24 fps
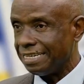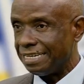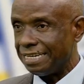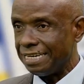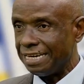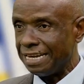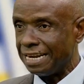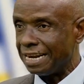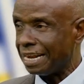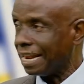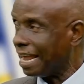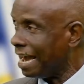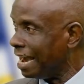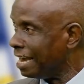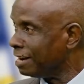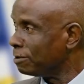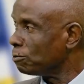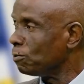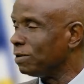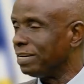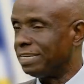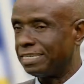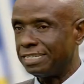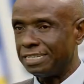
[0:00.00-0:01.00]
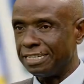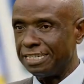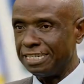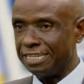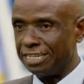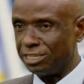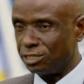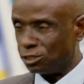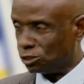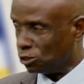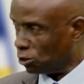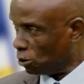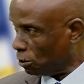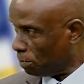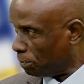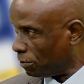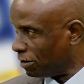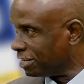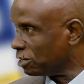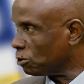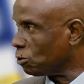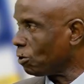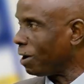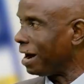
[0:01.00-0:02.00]
in line with the
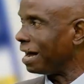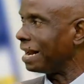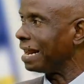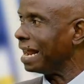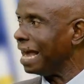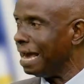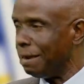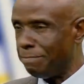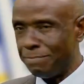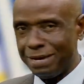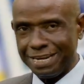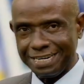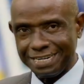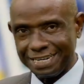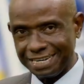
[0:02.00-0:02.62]
geopolitical alignment